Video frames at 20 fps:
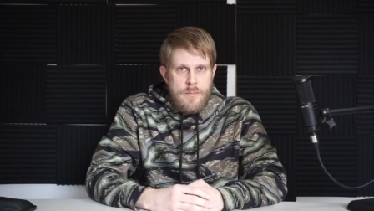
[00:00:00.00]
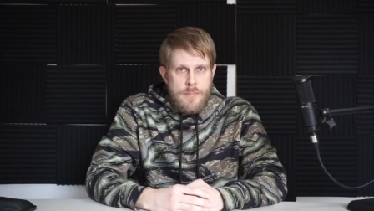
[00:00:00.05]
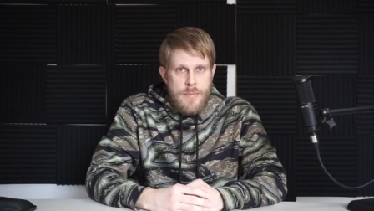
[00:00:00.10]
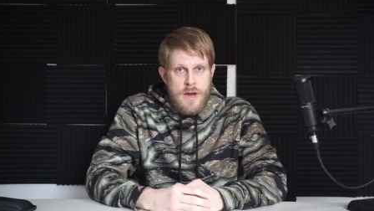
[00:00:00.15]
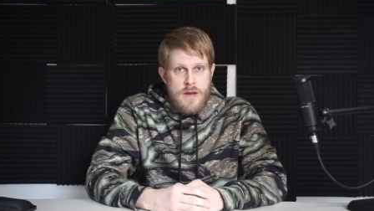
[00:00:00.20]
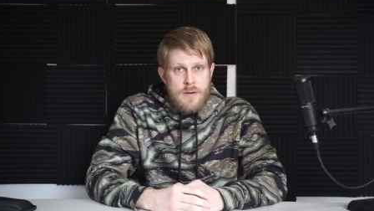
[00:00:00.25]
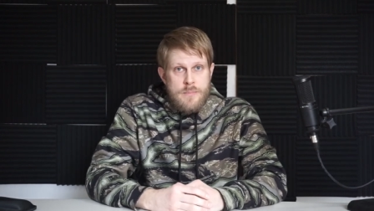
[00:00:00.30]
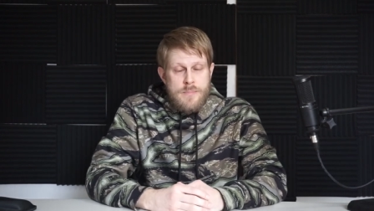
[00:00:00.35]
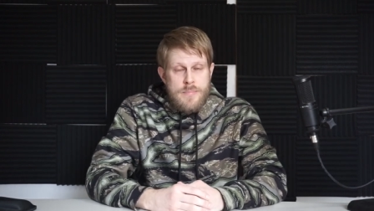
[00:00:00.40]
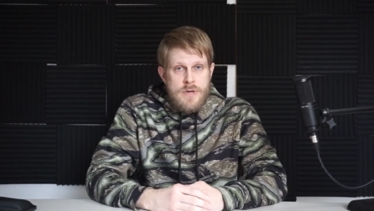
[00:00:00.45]

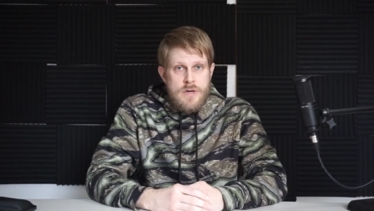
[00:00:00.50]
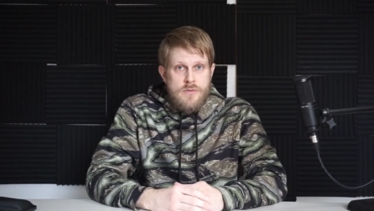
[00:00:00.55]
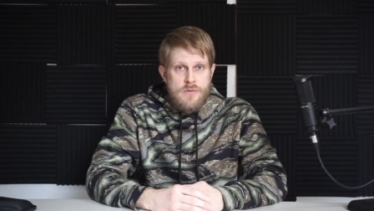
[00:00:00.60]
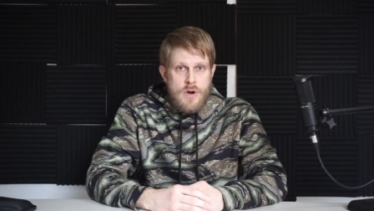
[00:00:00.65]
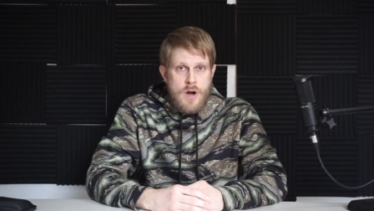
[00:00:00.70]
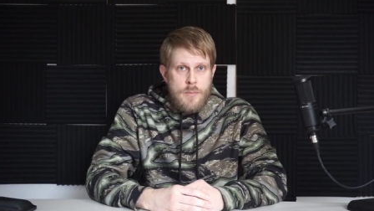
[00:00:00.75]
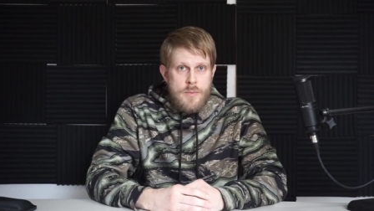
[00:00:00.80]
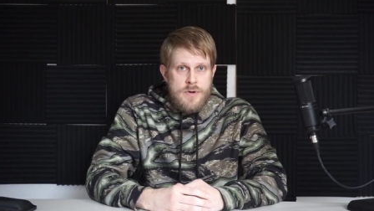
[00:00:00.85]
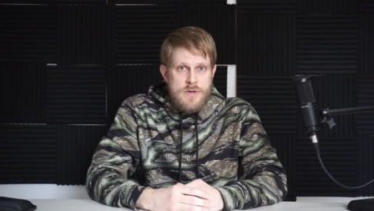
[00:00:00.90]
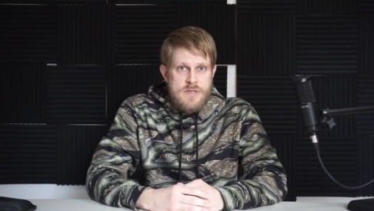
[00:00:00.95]
by Pete
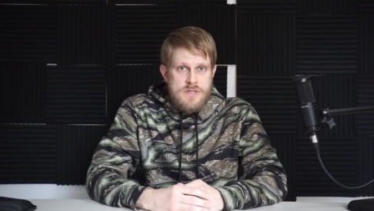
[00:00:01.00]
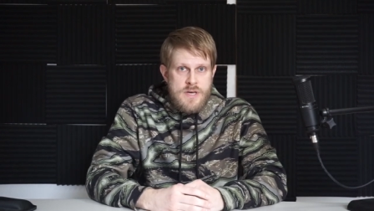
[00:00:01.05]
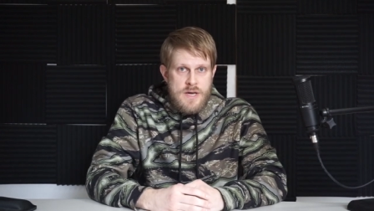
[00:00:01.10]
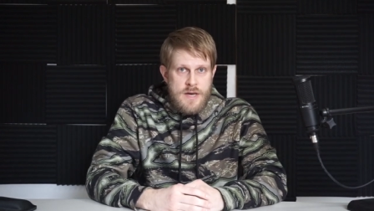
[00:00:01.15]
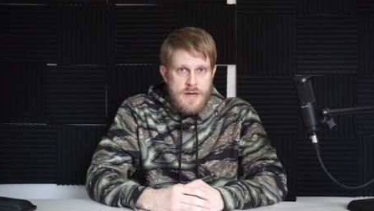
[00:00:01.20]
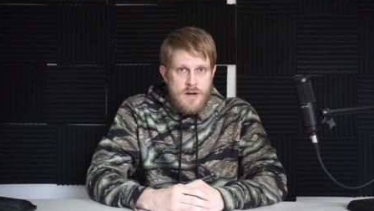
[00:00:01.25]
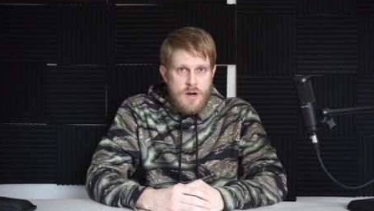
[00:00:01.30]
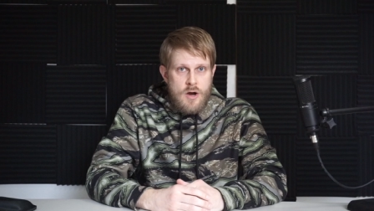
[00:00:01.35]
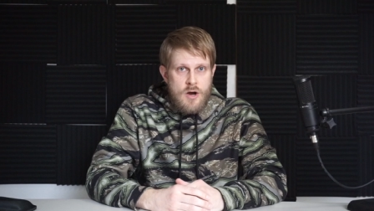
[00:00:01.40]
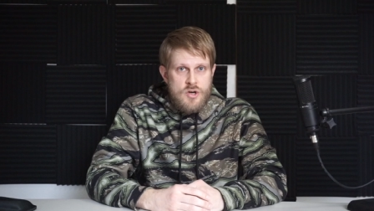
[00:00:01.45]
Roberts
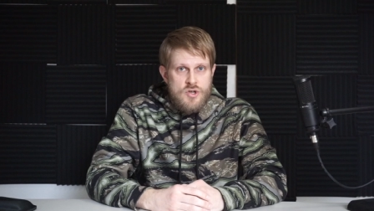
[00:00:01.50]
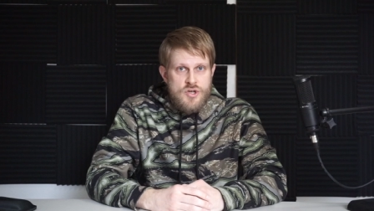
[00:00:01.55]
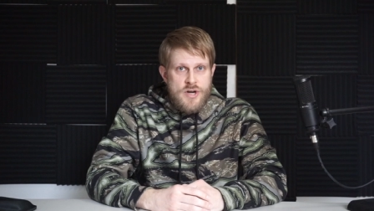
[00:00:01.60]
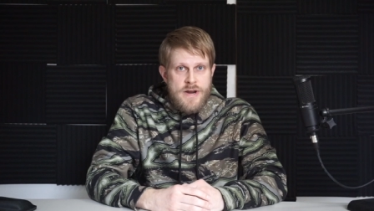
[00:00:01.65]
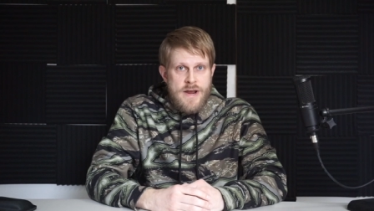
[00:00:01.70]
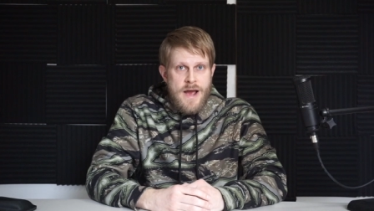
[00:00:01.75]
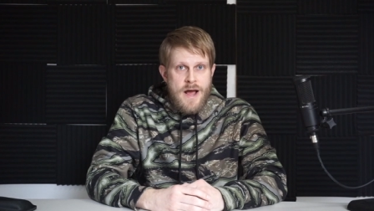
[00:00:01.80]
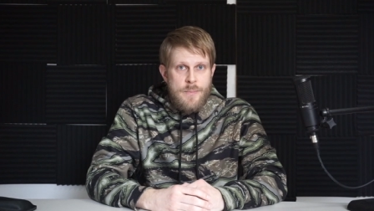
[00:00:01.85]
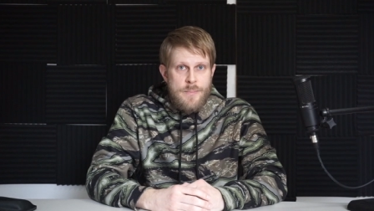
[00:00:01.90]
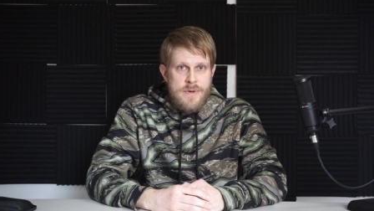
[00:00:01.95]
and
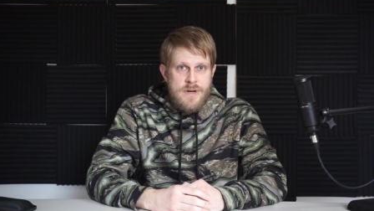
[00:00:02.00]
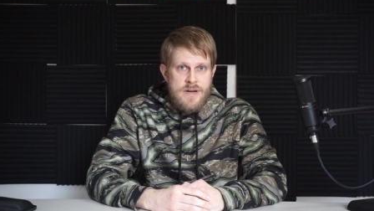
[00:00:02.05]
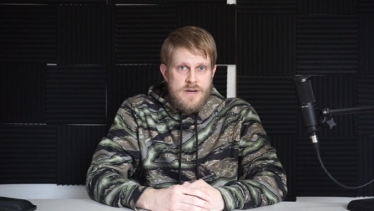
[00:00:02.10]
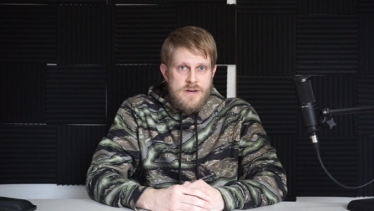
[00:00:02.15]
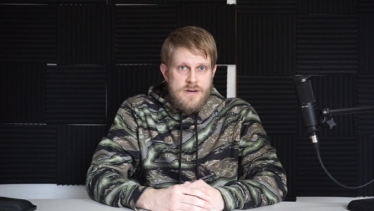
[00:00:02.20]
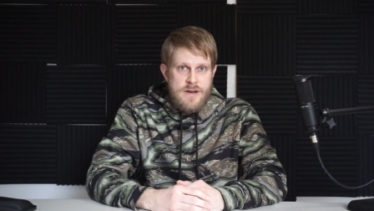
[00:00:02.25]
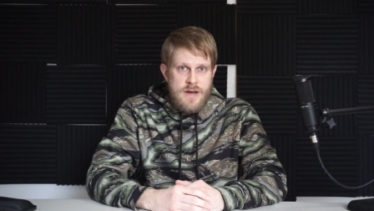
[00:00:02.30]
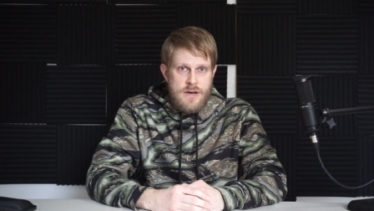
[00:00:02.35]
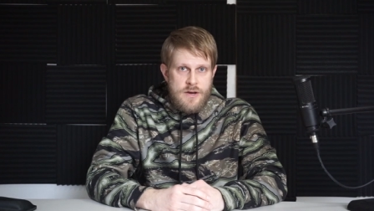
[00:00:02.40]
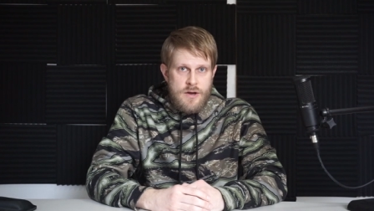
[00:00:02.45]
Andre Almeida
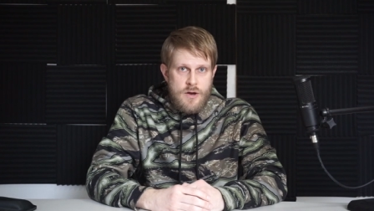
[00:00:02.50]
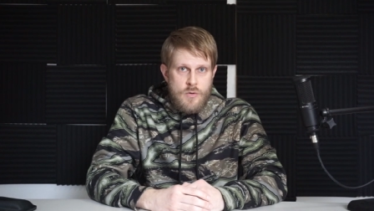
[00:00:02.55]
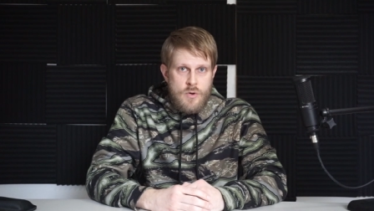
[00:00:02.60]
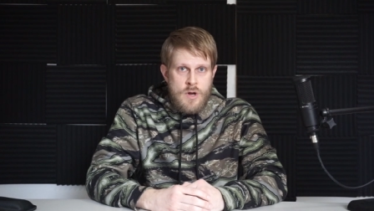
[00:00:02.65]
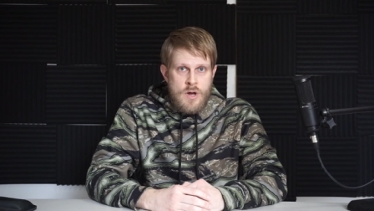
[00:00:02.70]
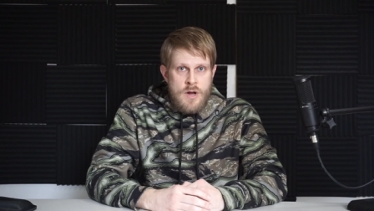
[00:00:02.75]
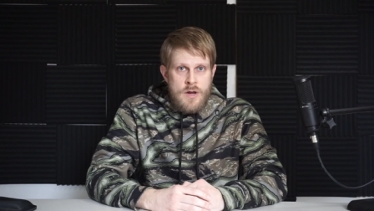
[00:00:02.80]
Decco.